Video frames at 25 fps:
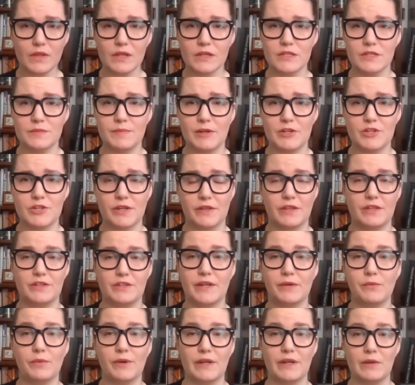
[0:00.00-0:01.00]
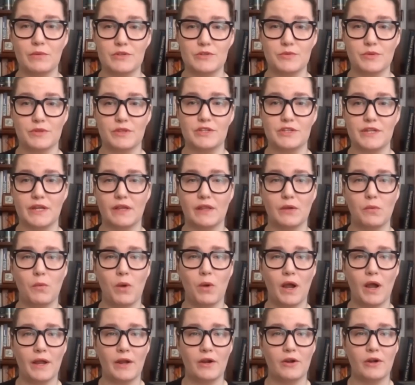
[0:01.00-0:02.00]
especially the day when he was with the Daily
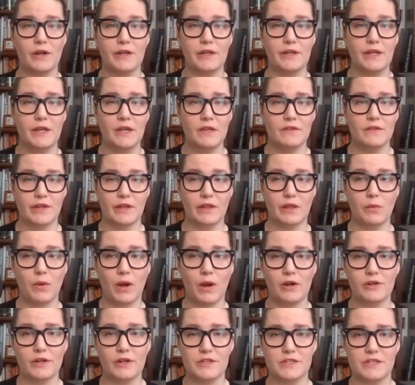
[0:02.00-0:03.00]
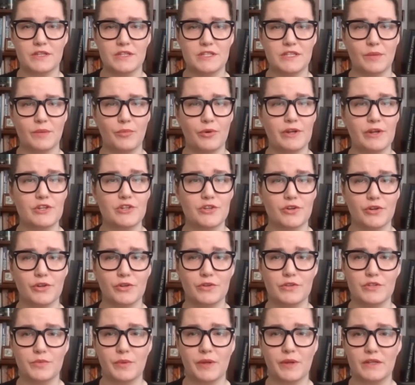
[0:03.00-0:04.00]
Wire, and Daily Wire does this, I'm pretty sure
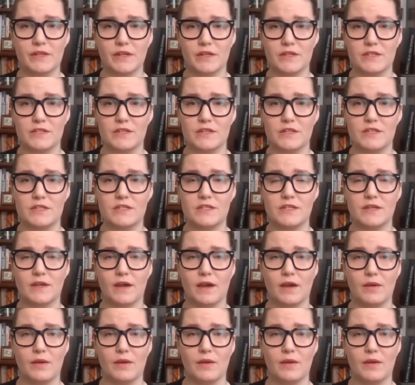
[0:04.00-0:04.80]
Newsweek does this,